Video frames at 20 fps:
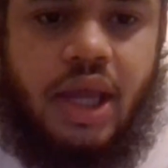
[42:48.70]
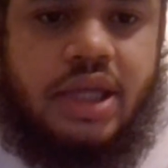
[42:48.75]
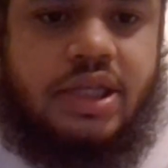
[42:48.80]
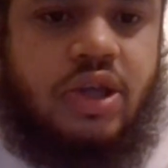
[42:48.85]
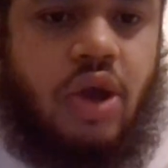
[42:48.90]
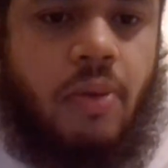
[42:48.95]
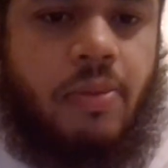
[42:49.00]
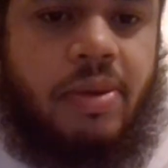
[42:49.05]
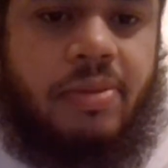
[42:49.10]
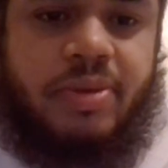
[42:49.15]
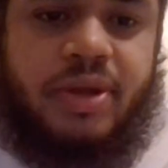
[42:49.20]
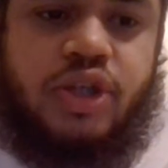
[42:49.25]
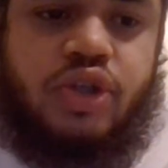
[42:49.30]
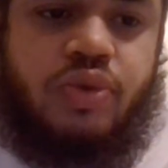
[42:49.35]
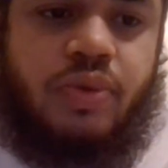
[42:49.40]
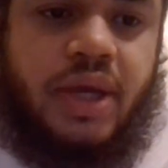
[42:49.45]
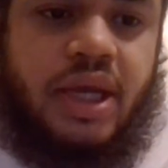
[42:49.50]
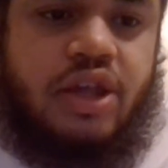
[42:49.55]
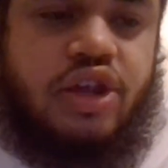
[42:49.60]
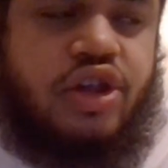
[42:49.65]
It's gonna be
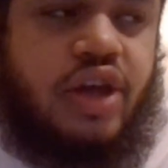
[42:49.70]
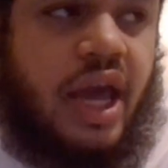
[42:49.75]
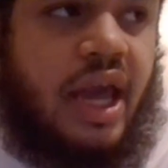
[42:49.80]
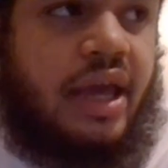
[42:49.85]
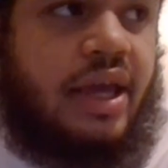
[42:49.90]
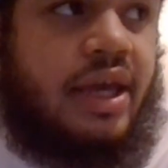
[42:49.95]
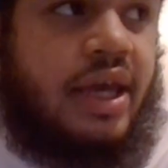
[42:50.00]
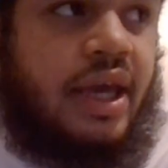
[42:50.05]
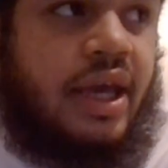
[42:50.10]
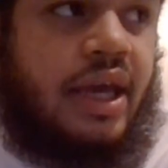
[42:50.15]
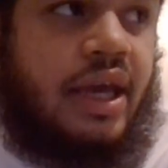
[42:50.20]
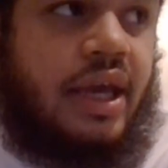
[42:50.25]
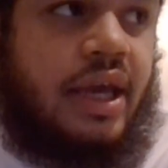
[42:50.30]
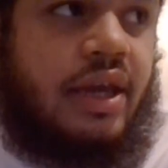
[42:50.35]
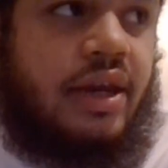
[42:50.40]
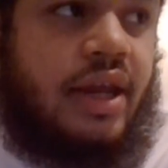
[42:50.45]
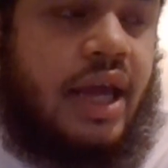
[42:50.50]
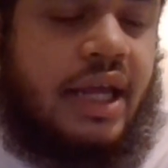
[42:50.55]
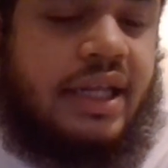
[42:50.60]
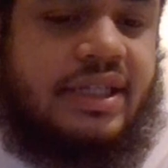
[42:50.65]
between Jay
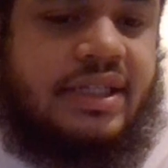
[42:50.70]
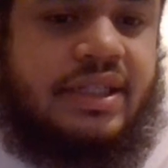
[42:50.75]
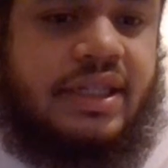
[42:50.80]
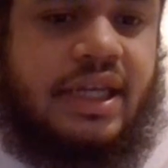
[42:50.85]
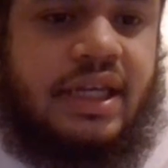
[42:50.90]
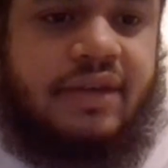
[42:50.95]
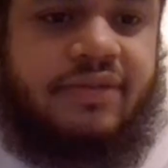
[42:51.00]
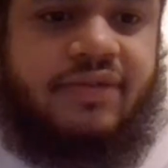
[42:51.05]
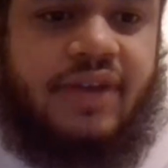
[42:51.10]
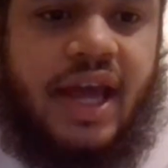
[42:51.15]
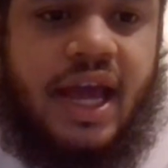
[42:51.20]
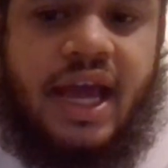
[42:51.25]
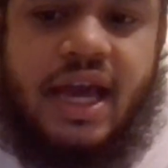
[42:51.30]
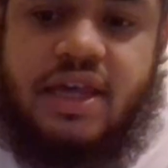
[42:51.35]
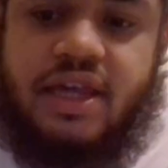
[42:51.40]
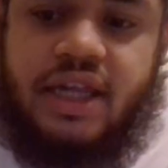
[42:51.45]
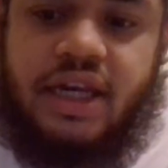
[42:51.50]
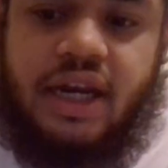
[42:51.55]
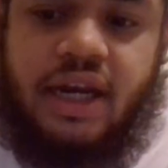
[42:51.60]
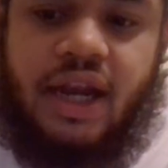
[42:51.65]
Kidd and Steve
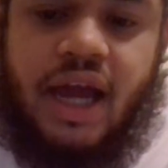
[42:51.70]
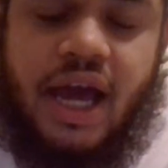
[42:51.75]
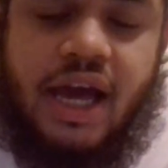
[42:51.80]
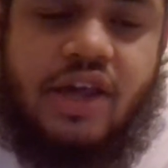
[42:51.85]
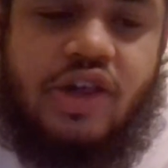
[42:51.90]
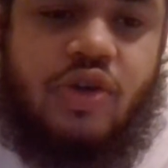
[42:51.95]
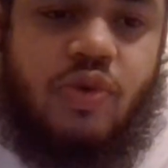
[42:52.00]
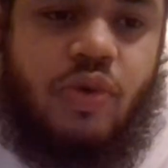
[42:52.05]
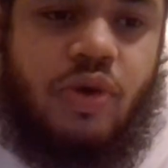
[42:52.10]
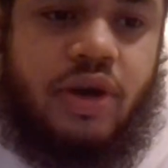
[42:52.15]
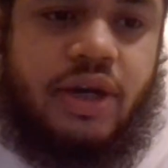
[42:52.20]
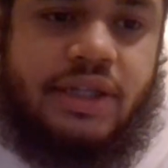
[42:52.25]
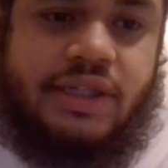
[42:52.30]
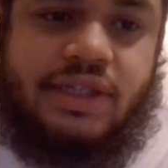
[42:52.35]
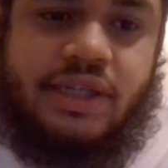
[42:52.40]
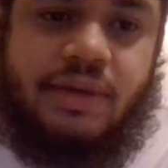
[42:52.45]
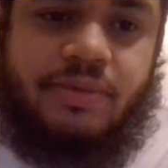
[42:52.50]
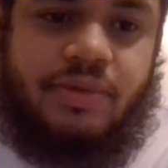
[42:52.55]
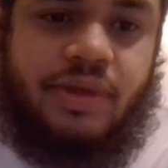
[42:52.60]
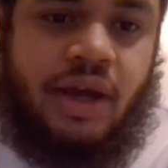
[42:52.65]
Nash and Elijah Wan
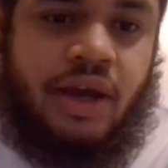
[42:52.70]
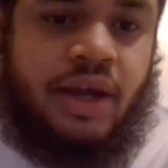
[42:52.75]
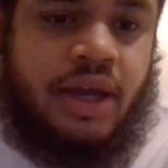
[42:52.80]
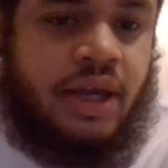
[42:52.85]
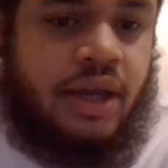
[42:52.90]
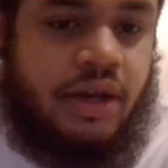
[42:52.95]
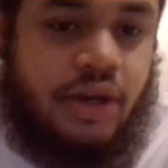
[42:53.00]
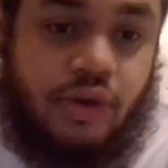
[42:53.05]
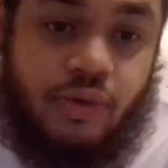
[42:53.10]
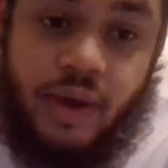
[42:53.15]
and Tim Duncan.